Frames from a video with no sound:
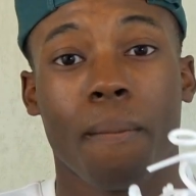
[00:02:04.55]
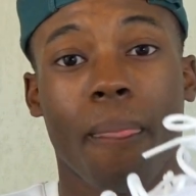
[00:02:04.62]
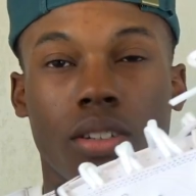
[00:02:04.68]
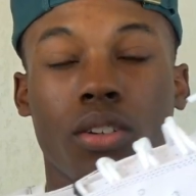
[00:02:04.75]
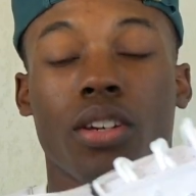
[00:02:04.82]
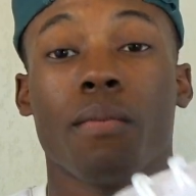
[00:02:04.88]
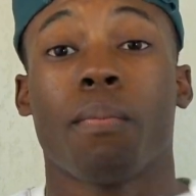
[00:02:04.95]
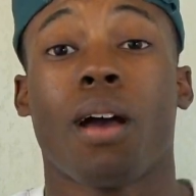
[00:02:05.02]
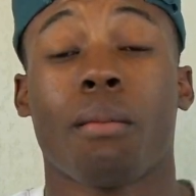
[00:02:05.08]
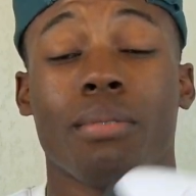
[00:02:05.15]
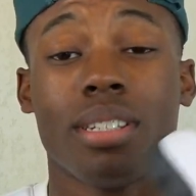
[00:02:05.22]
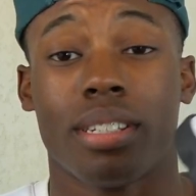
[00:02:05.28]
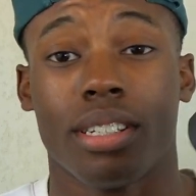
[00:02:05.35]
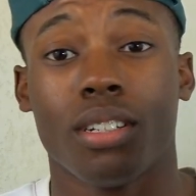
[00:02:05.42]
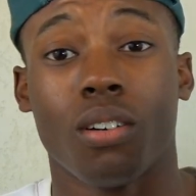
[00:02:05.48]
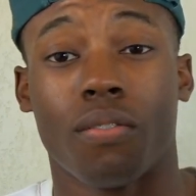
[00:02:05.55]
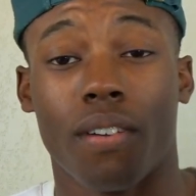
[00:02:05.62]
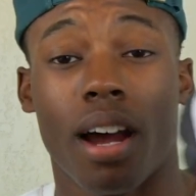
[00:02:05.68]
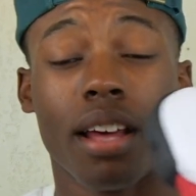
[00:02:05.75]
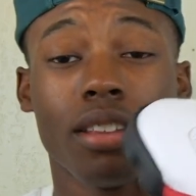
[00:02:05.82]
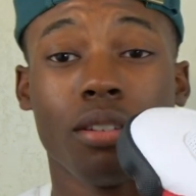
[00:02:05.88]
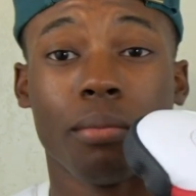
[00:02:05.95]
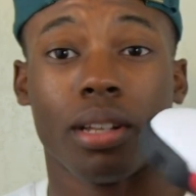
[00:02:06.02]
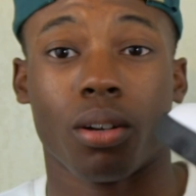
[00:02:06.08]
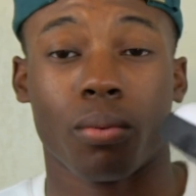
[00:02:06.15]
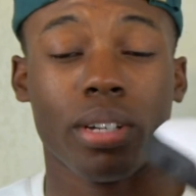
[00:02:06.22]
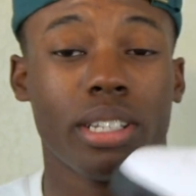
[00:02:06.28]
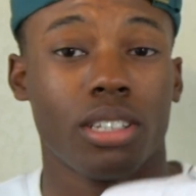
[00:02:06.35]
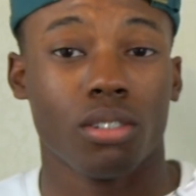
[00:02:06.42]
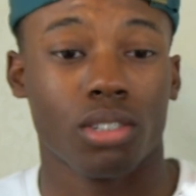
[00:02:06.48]
You can probably still find them in a
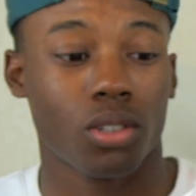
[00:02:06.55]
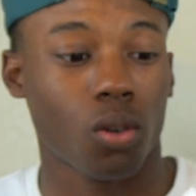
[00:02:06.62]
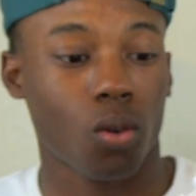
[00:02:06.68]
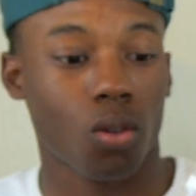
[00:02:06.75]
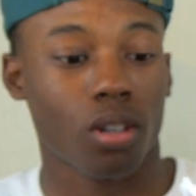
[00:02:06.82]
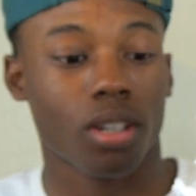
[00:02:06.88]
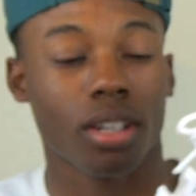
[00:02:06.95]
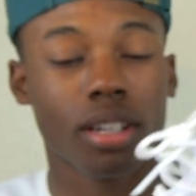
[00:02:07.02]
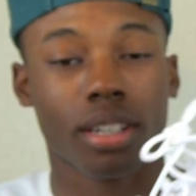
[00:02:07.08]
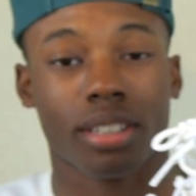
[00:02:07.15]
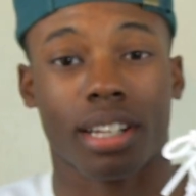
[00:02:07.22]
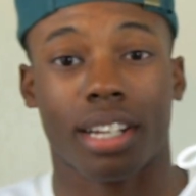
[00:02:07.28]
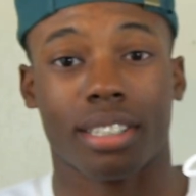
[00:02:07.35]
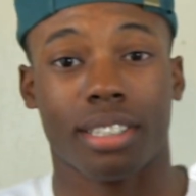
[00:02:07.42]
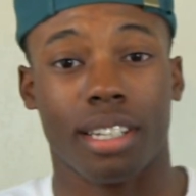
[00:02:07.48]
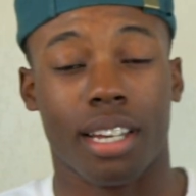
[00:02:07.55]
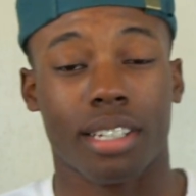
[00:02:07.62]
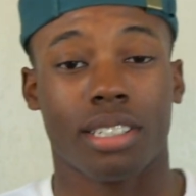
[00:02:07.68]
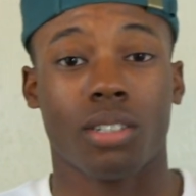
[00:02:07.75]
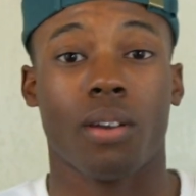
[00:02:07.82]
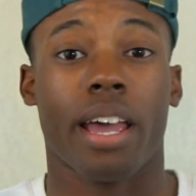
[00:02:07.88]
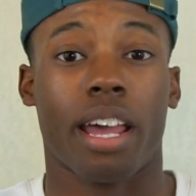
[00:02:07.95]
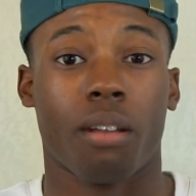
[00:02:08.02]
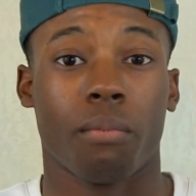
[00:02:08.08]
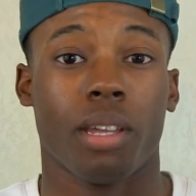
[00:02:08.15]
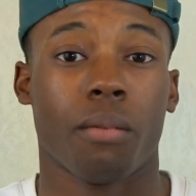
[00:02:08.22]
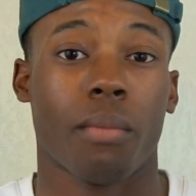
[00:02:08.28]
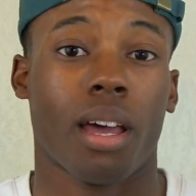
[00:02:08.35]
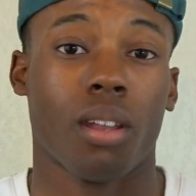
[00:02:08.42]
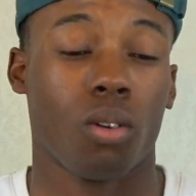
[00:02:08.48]
retail store. Because like I said, I still had them
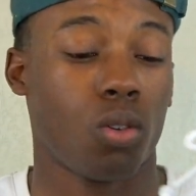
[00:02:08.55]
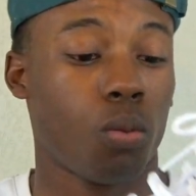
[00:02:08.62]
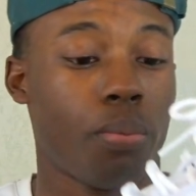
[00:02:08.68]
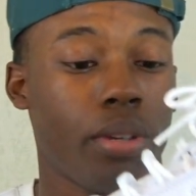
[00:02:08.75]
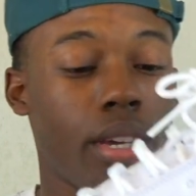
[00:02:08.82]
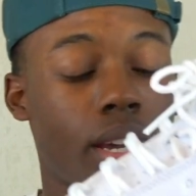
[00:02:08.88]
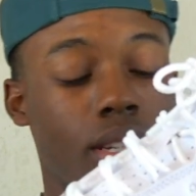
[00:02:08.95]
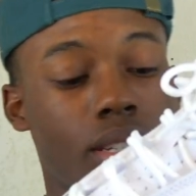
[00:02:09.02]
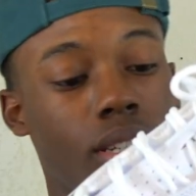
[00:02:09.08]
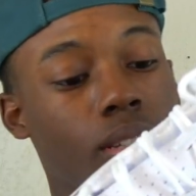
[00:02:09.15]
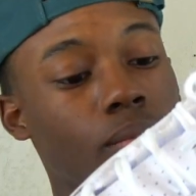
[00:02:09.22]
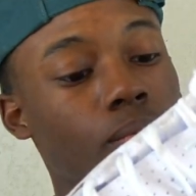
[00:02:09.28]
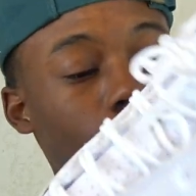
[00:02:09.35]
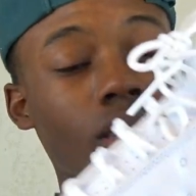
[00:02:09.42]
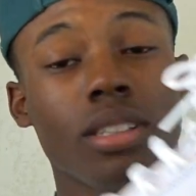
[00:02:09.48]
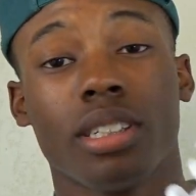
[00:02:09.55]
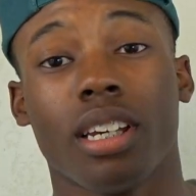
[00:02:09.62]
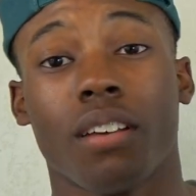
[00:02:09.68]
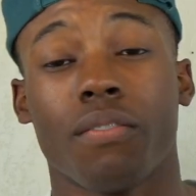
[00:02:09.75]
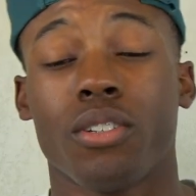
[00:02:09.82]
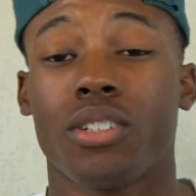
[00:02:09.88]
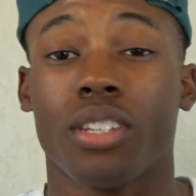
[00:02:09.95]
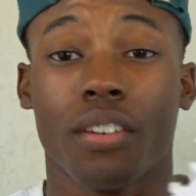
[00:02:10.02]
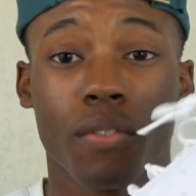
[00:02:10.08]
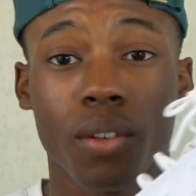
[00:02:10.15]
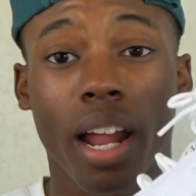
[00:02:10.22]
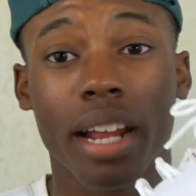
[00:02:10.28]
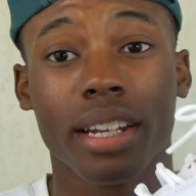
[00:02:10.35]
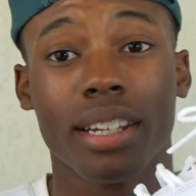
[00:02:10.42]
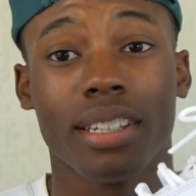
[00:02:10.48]
in my local PX. So yeah, if you
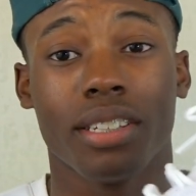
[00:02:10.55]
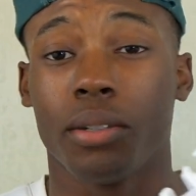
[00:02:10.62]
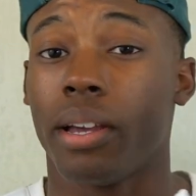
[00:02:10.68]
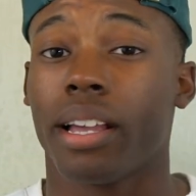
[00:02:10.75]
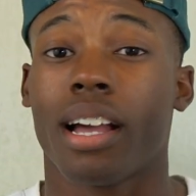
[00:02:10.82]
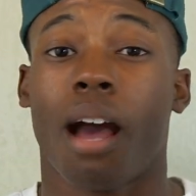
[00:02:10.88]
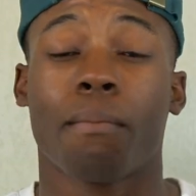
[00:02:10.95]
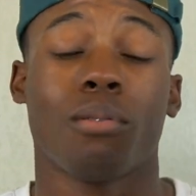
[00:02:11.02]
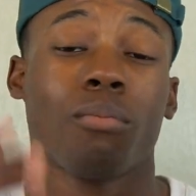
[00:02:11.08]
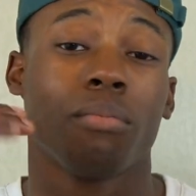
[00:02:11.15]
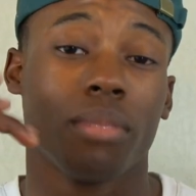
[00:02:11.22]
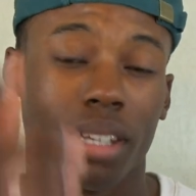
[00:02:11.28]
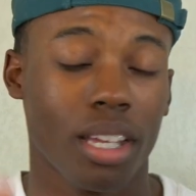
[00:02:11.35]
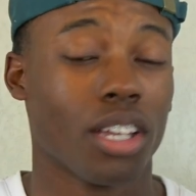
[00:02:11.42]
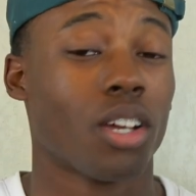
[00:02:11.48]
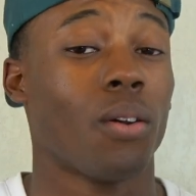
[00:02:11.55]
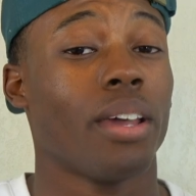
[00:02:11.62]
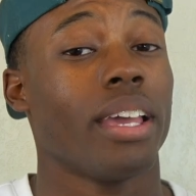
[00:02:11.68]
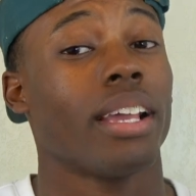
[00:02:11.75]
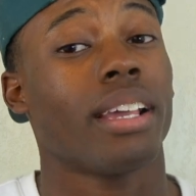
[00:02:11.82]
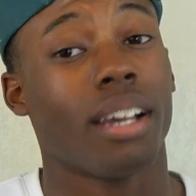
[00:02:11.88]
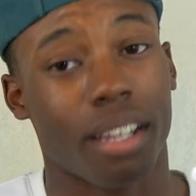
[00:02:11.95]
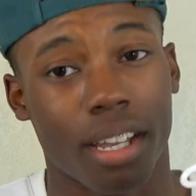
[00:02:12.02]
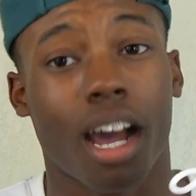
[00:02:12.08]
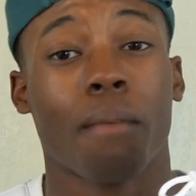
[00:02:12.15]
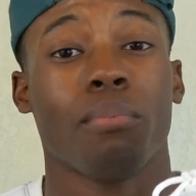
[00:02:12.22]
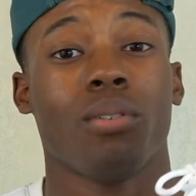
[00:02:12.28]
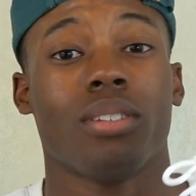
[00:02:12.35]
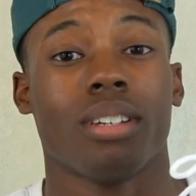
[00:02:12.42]
like these and you ain't cop them, go ahead and cop you